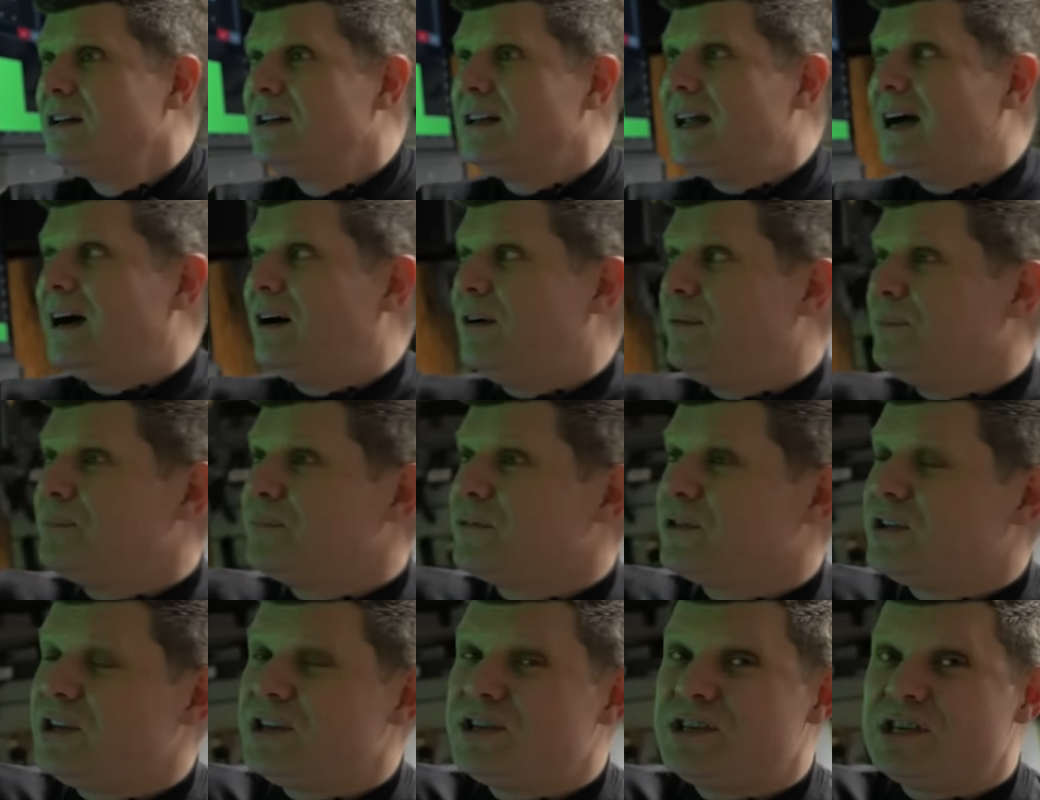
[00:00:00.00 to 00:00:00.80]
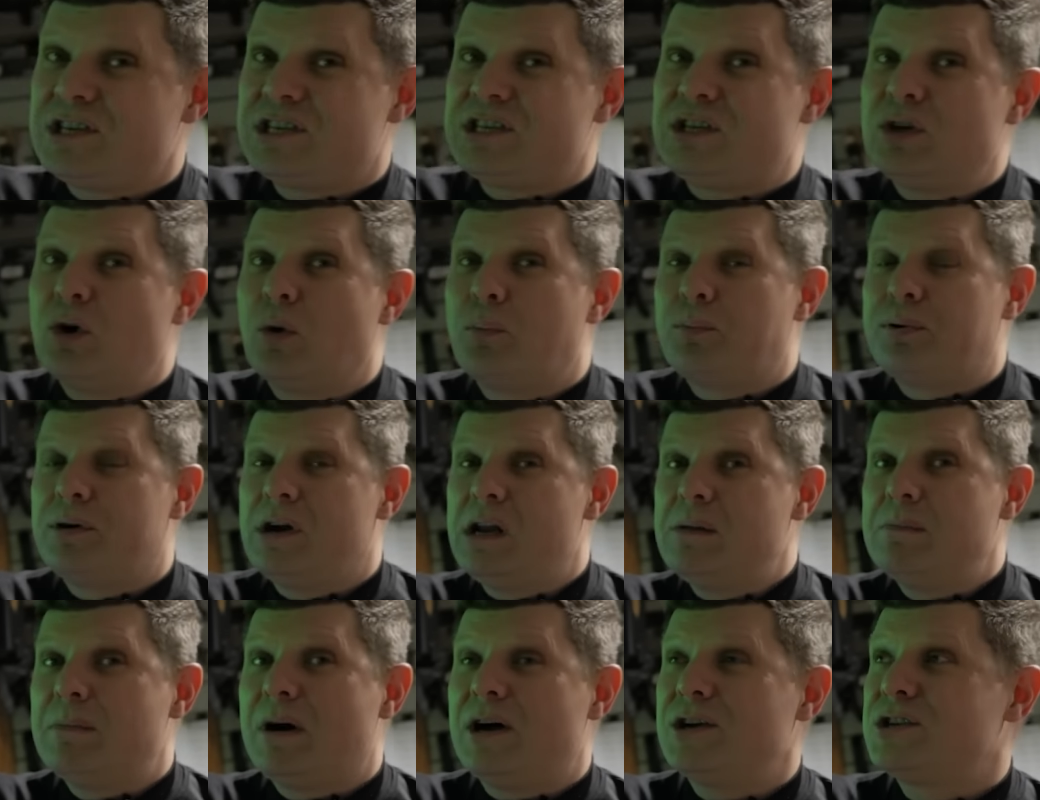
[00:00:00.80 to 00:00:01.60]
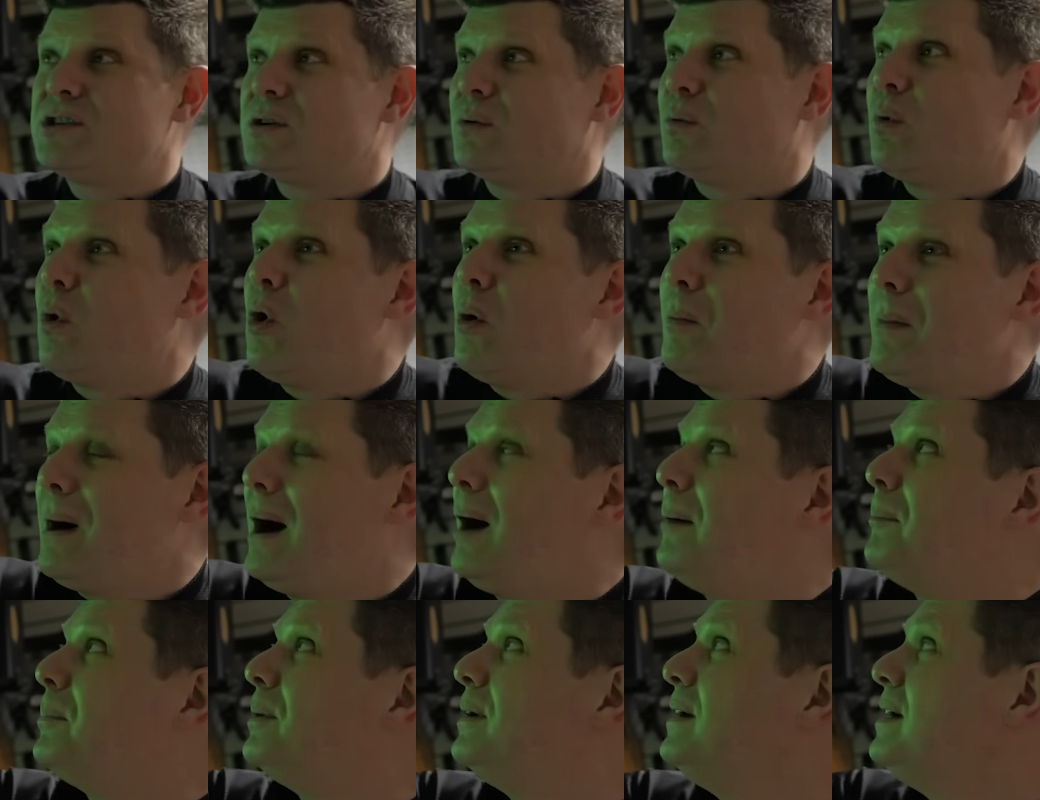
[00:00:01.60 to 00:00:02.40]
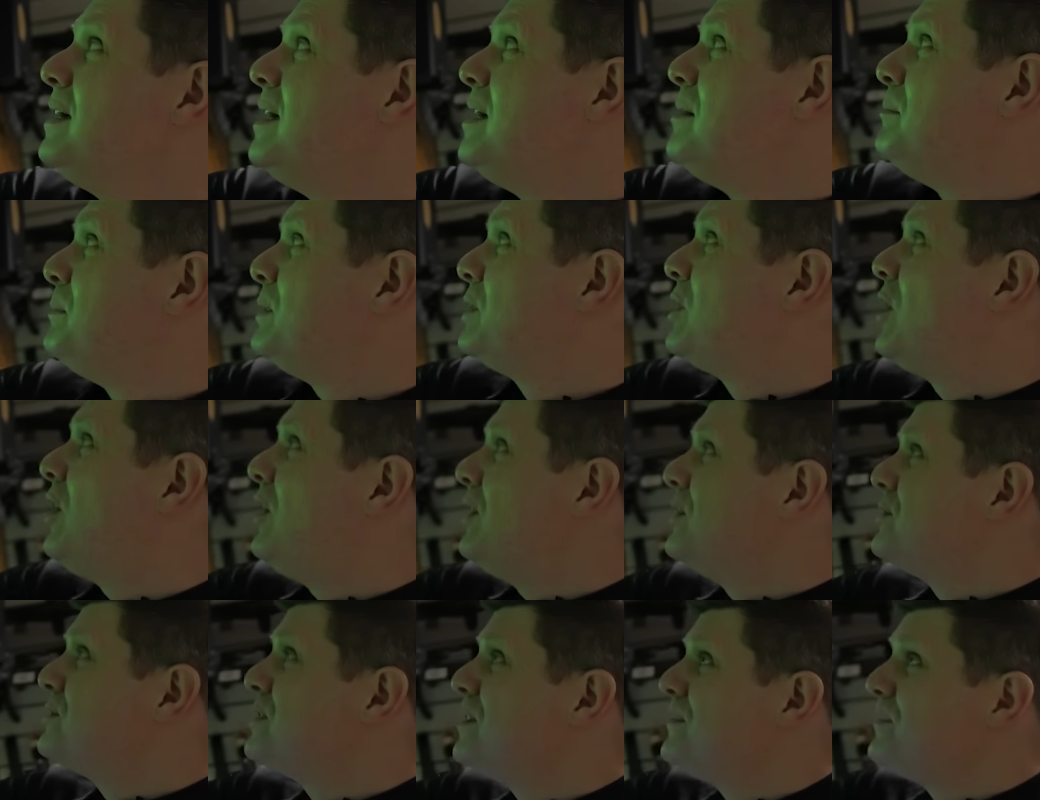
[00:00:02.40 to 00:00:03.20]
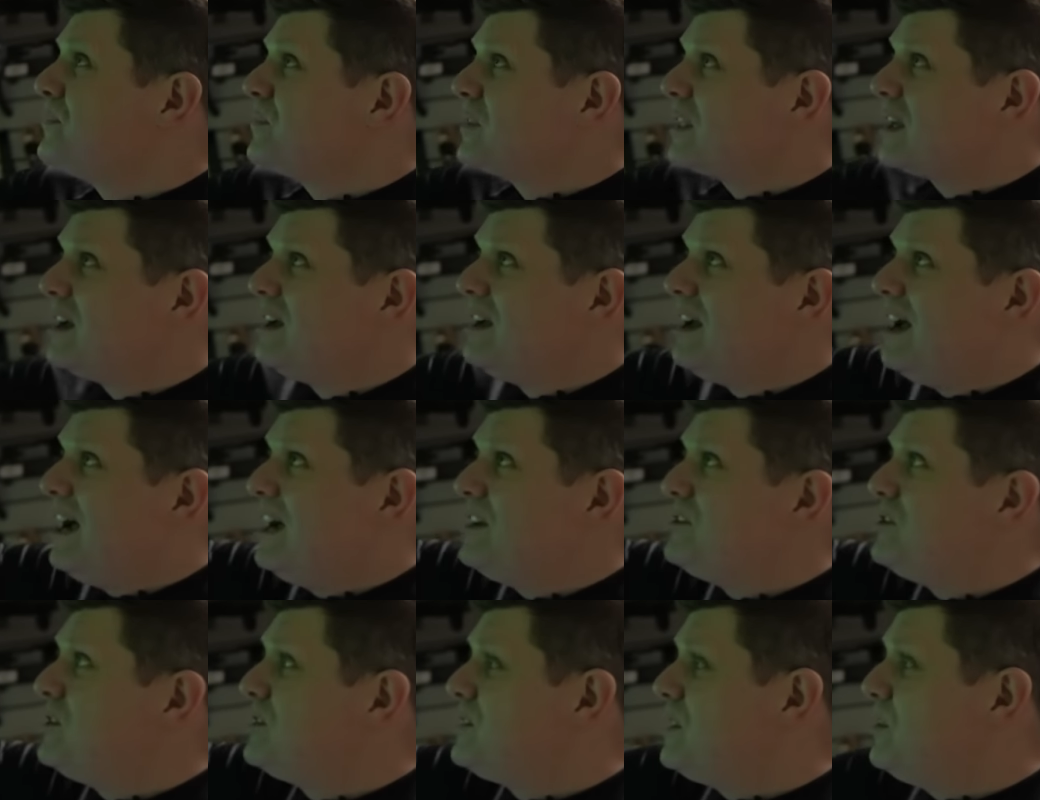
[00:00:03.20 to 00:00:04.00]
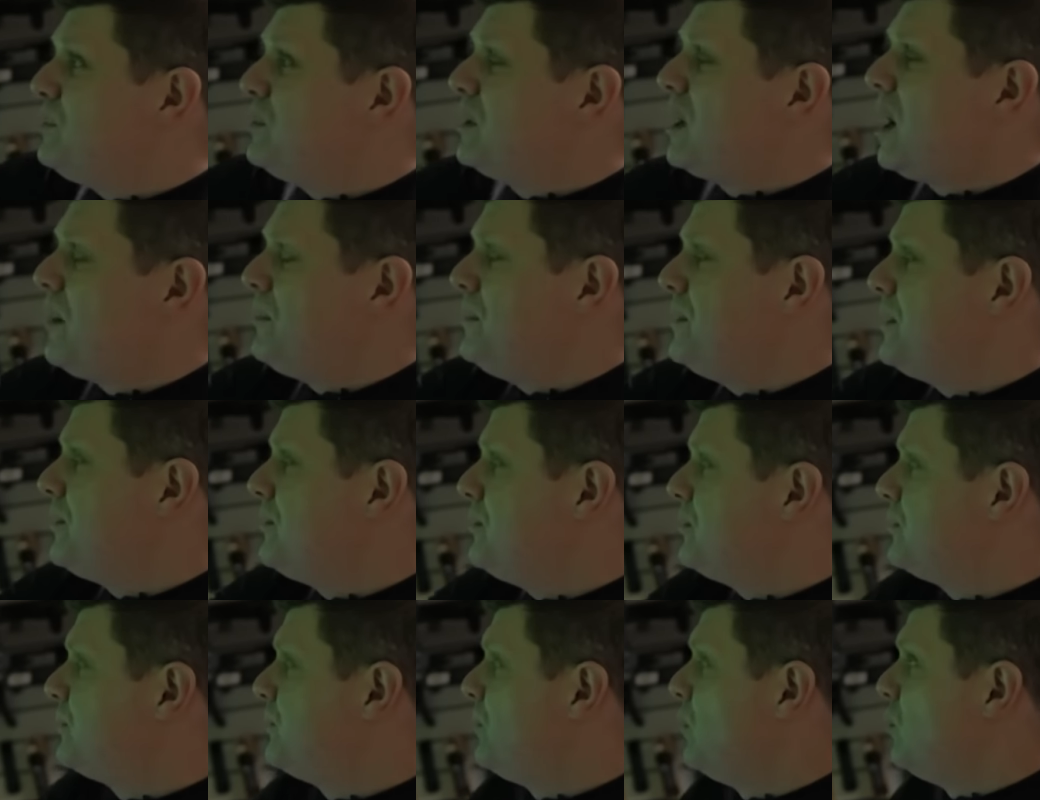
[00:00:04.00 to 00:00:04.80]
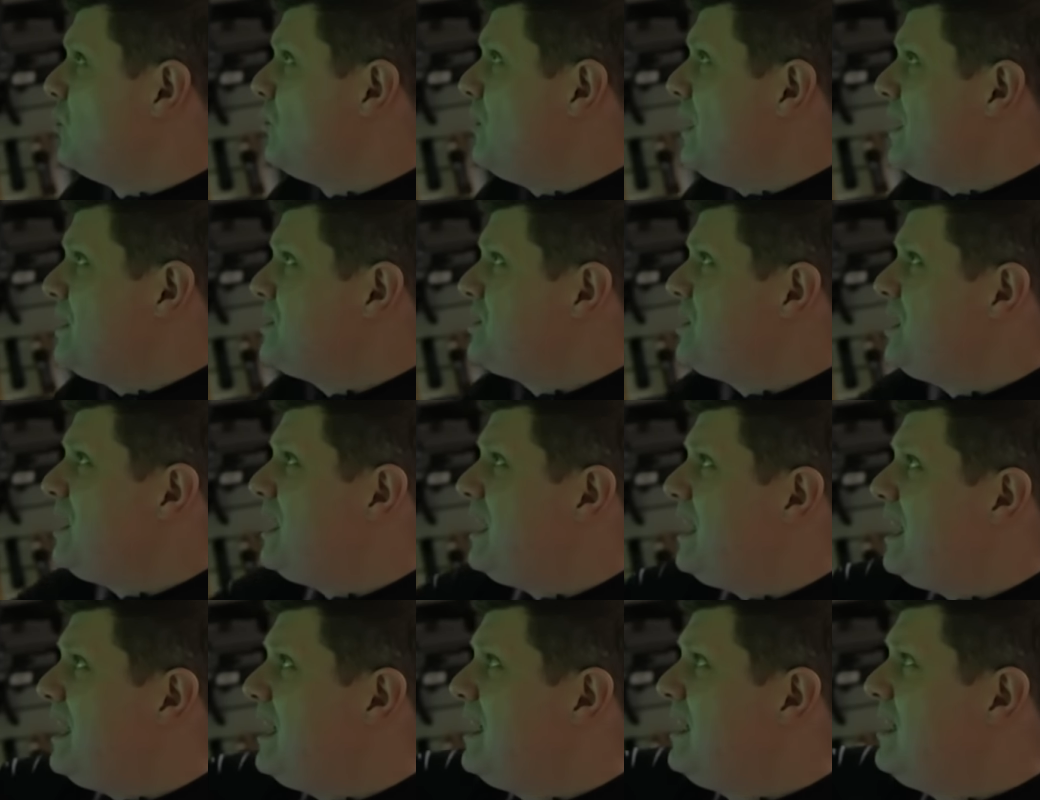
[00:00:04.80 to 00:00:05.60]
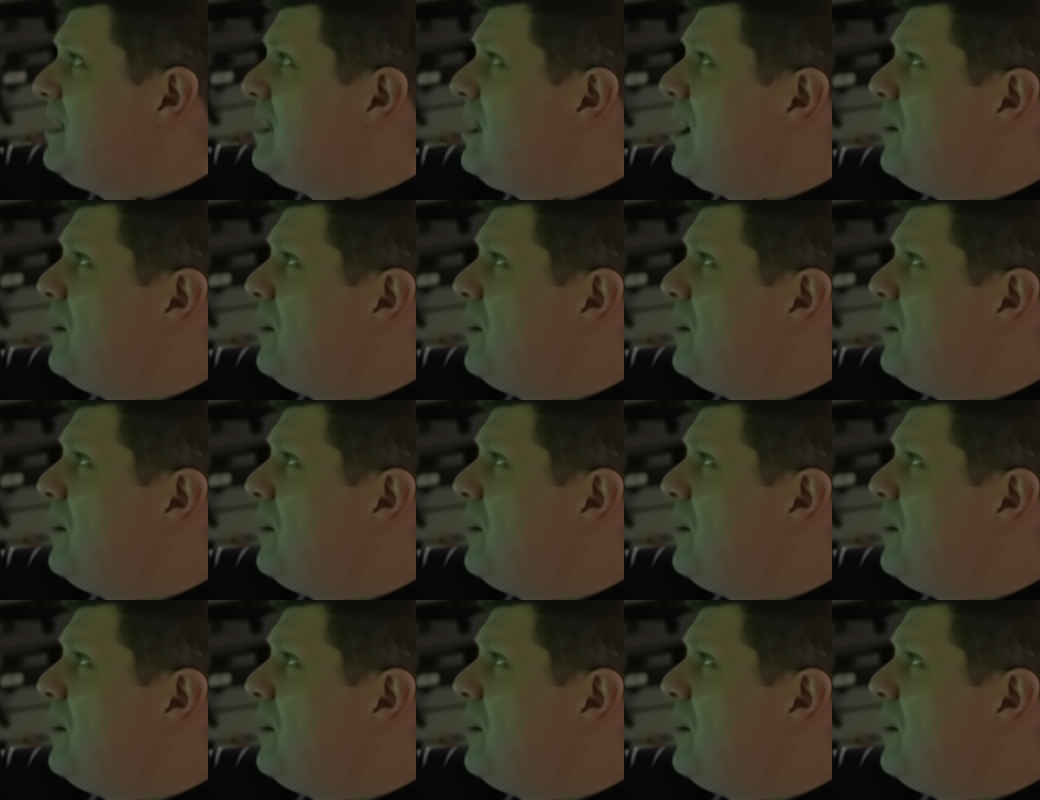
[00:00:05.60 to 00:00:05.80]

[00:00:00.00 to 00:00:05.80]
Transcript: Now, this is still pretty much a warm up, because as you see, we come into this full rest here,